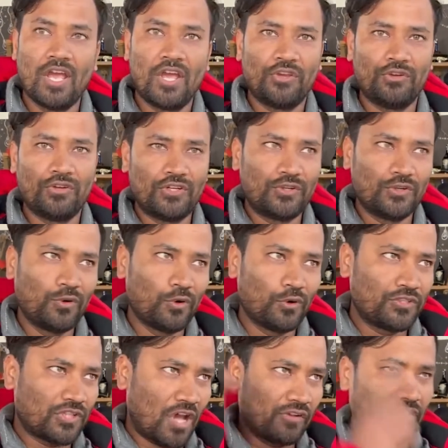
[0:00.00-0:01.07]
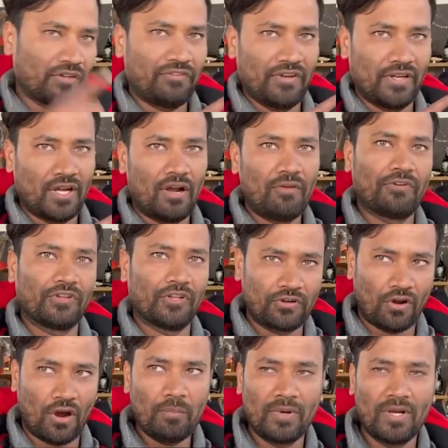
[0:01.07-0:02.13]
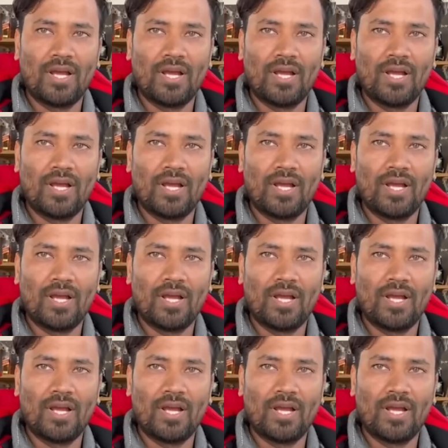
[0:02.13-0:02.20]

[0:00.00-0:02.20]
you need to go South Africa for the top.